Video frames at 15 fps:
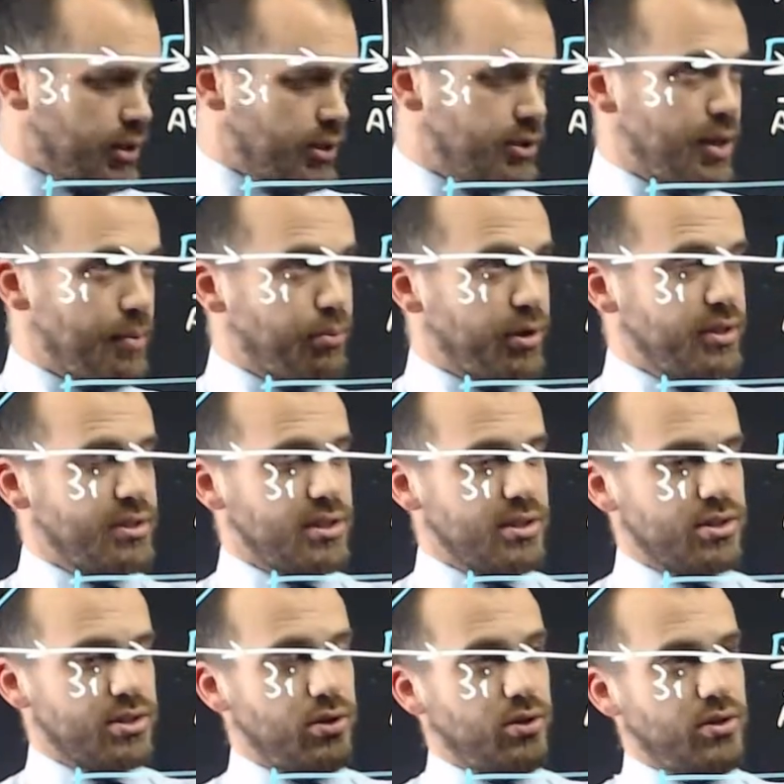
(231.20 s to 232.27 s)
And that brings us
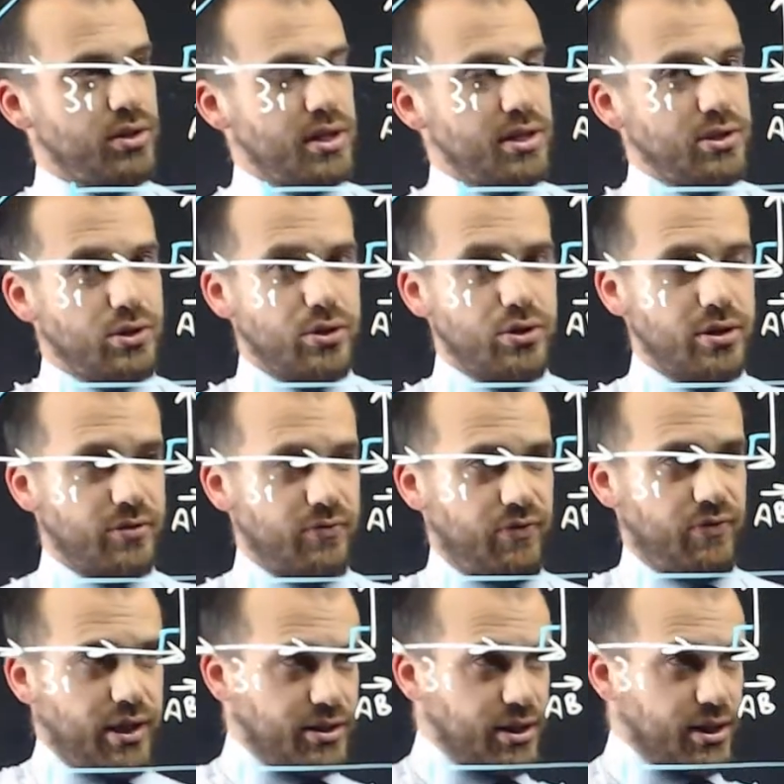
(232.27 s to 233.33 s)
to the unit
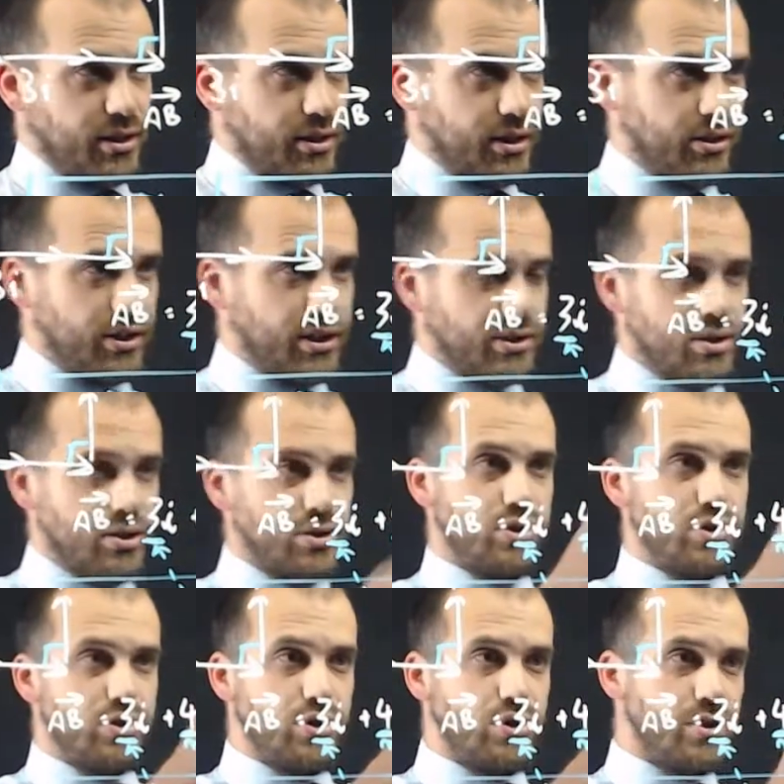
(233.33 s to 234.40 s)
vector. Alright, so the
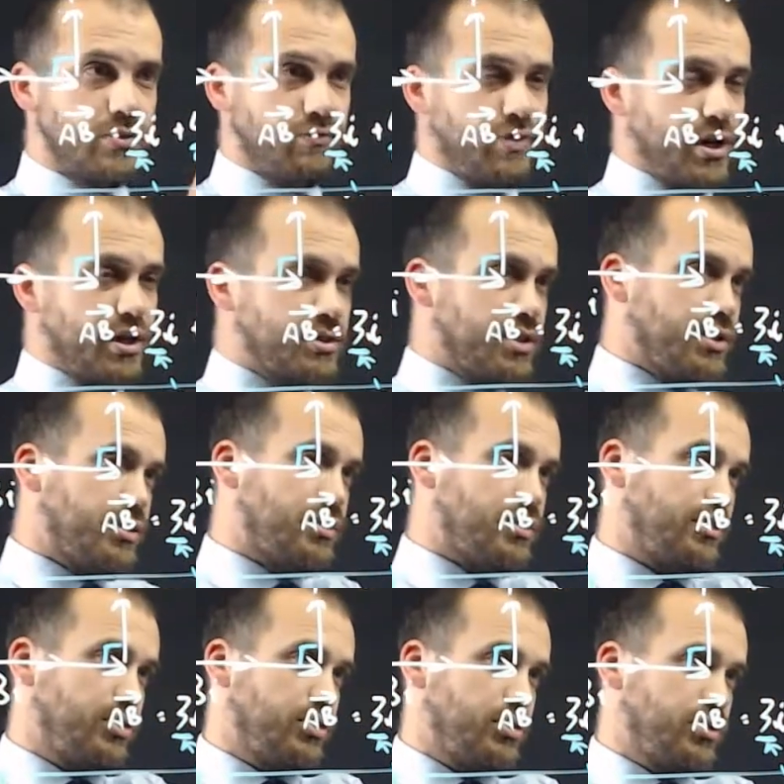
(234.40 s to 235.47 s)
unit vector,
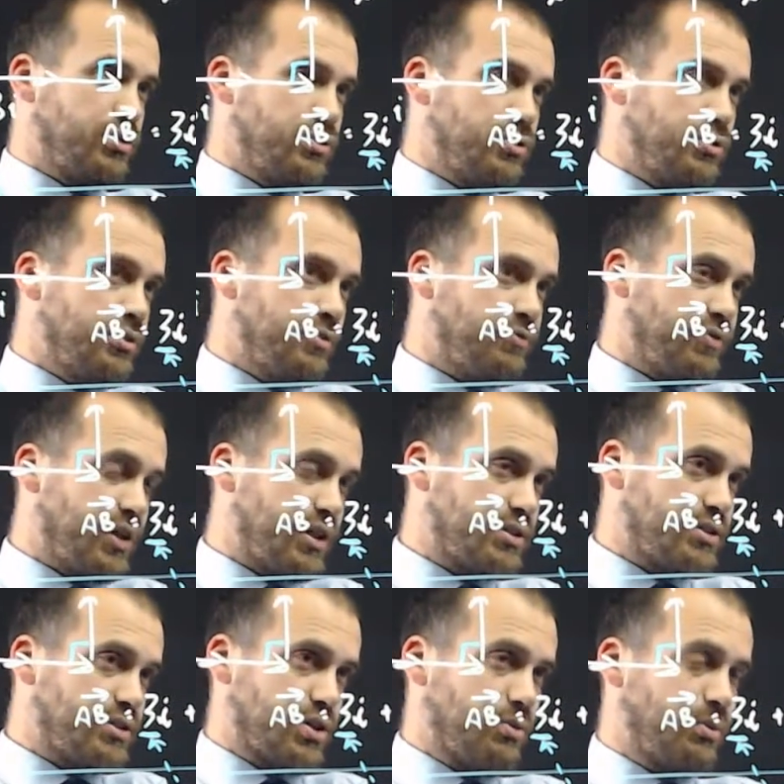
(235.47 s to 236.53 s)
unit vector,
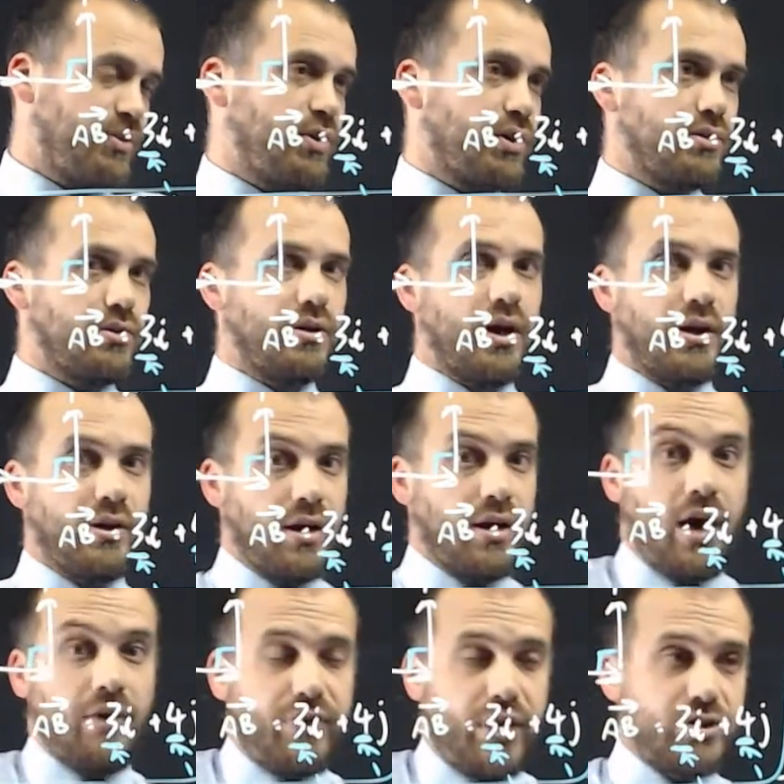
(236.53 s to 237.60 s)
so we've got
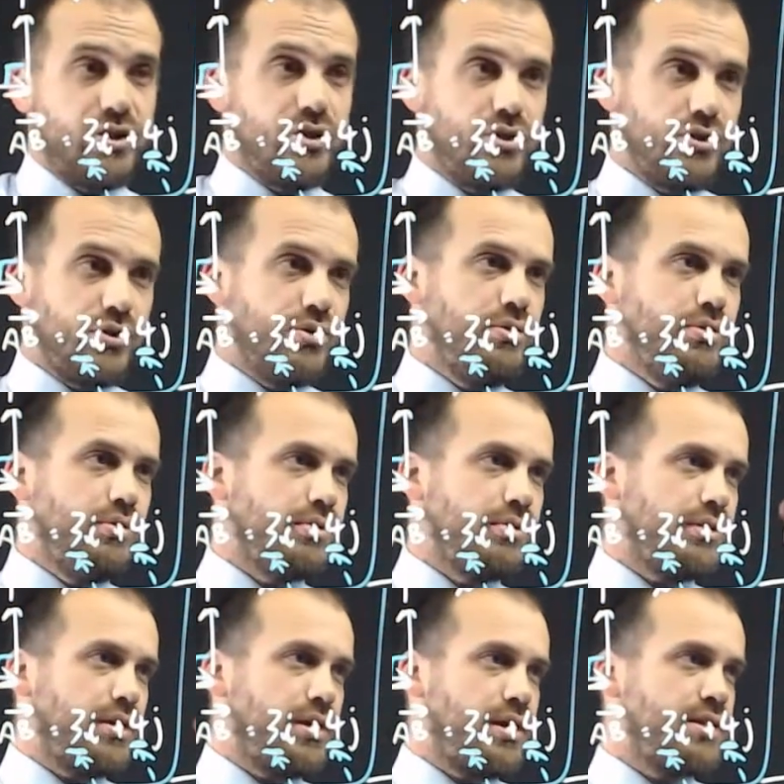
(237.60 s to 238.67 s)
our vector u
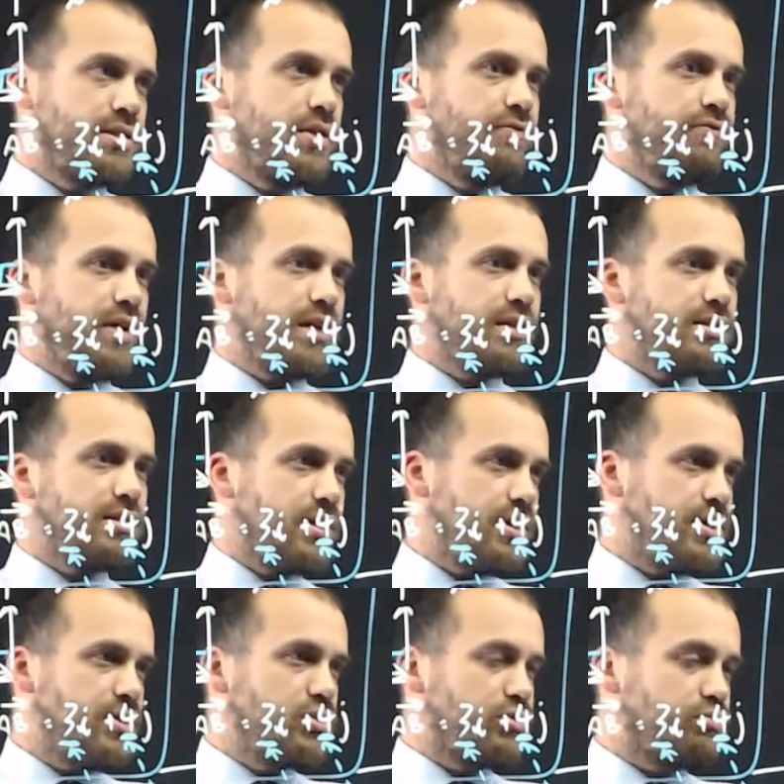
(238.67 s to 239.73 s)
is the vector
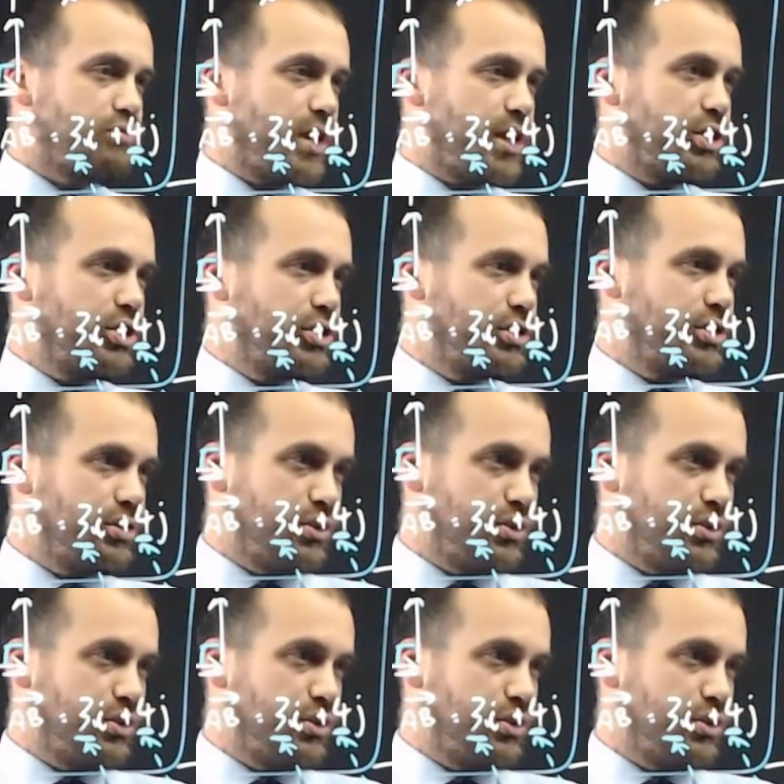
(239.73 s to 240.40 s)
in direction